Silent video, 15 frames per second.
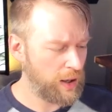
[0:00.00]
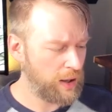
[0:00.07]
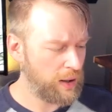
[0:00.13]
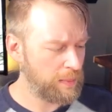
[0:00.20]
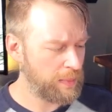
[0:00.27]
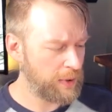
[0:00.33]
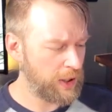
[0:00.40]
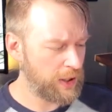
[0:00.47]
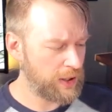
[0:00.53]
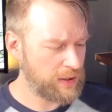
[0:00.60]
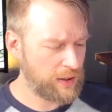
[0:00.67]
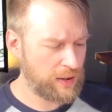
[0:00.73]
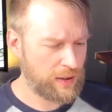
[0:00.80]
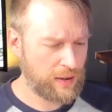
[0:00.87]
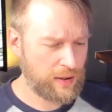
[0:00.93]

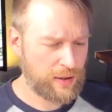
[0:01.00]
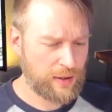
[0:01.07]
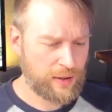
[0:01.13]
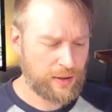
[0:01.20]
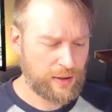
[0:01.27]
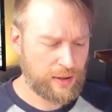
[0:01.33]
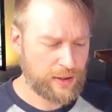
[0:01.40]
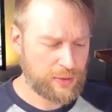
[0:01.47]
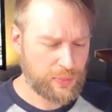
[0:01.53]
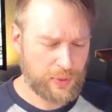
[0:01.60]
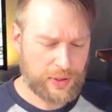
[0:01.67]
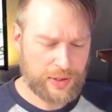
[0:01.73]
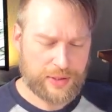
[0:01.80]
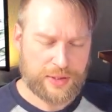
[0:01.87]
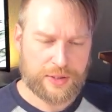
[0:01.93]
But this
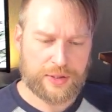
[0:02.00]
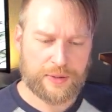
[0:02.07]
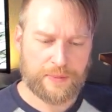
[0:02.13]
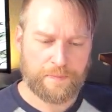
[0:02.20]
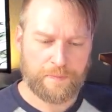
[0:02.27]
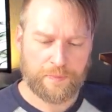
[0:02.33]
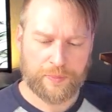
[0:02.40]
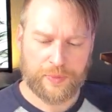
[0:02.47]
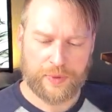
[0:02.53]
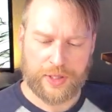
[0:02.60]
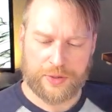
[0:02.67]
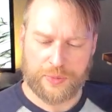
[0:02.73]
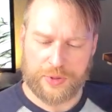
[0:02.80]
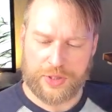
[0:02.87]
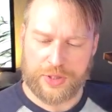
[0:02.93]
was
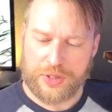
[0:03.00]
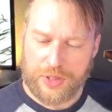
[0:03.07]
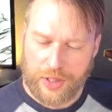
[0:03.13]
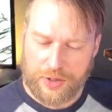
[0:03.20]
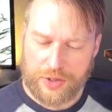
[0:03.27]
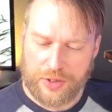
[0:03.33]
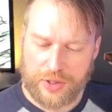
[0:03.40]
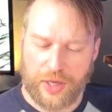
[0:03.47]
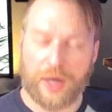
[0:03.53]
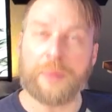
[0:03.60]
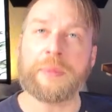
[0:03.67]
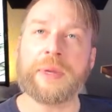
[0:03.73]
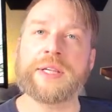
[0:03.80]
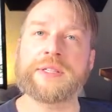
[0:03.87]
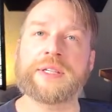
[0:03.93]
such an
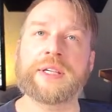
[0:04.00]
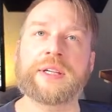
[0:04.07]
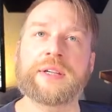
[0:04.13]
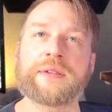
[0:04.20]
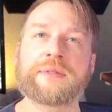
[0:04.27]
amazing